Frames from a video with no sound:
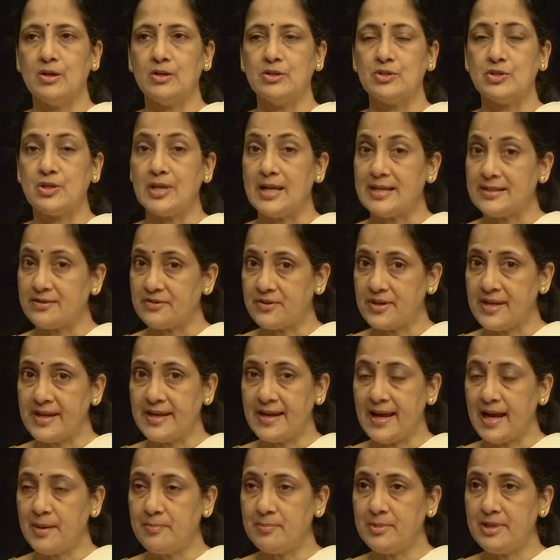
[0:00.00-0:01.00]
So let's
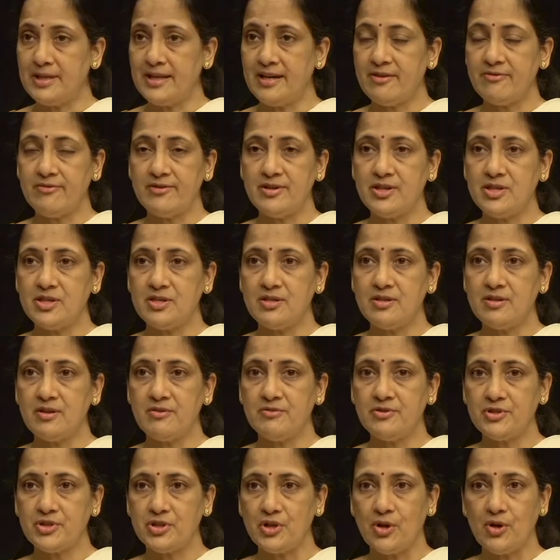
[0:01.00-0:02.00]
recap the definition
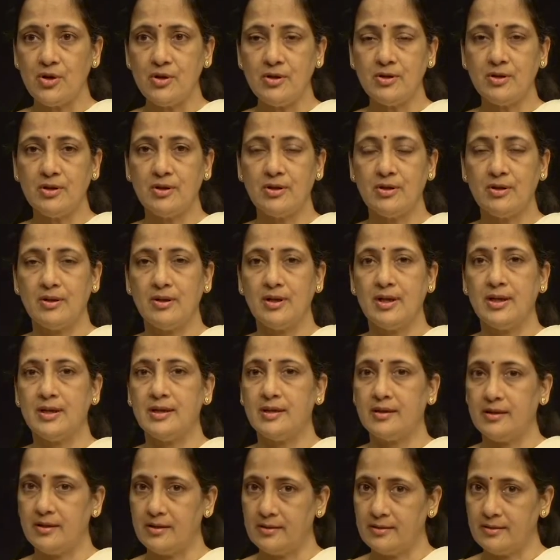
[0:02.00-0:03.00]
of shock.
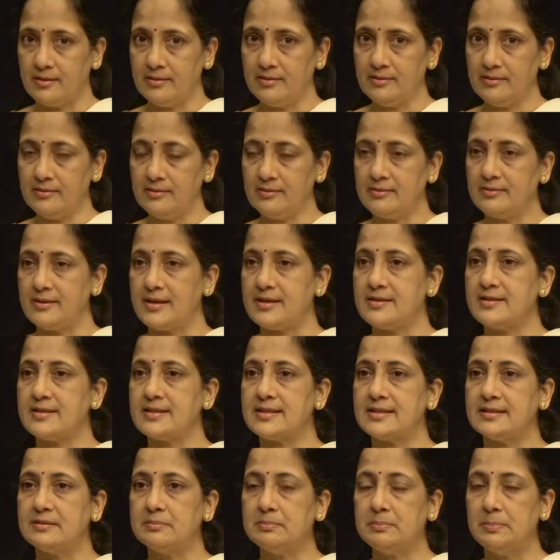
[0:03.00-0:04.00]
Here there is
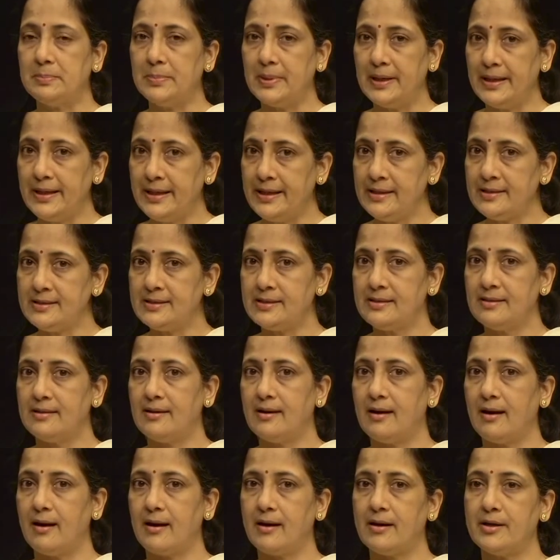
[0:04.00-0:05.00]
complete
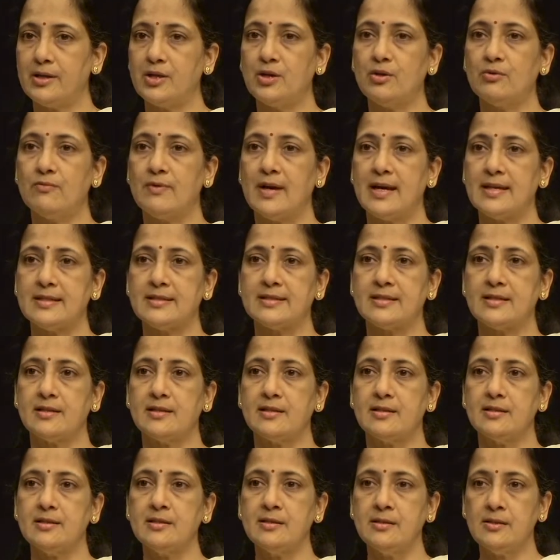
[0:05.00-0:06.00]

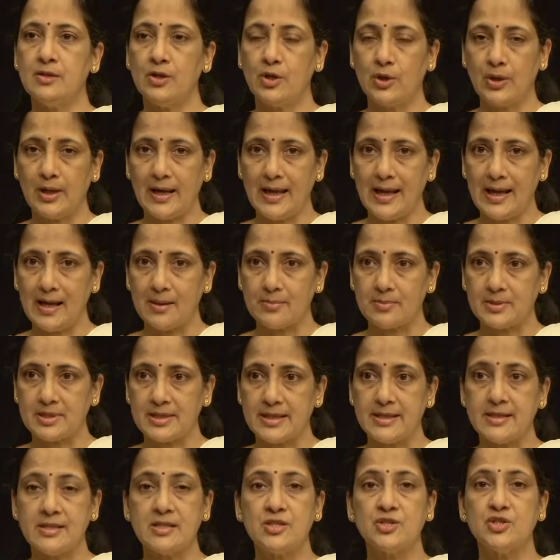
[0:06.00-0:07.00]
cardiovascular collapse.
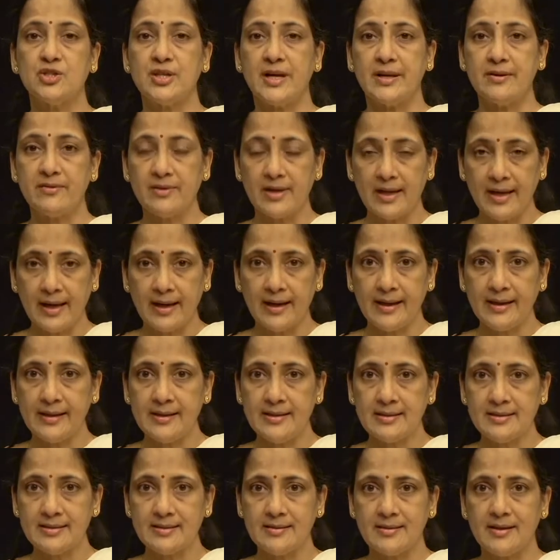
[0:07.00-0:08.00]
It is
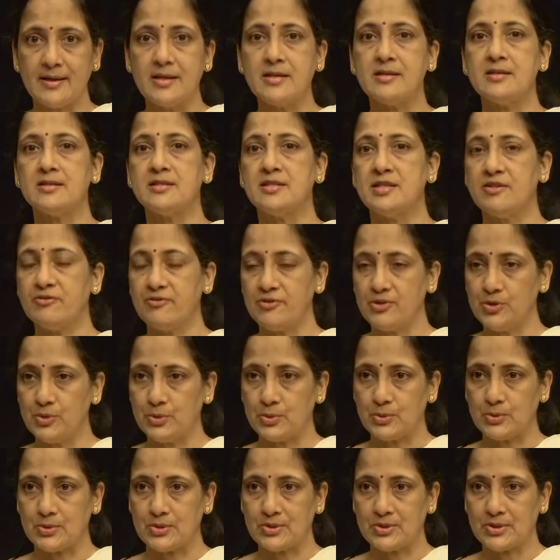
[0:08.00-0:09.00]
generalized, it is
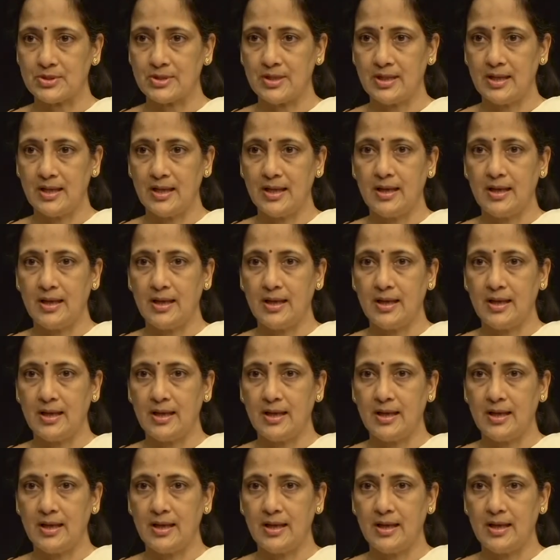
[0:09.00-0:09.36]
diffuse,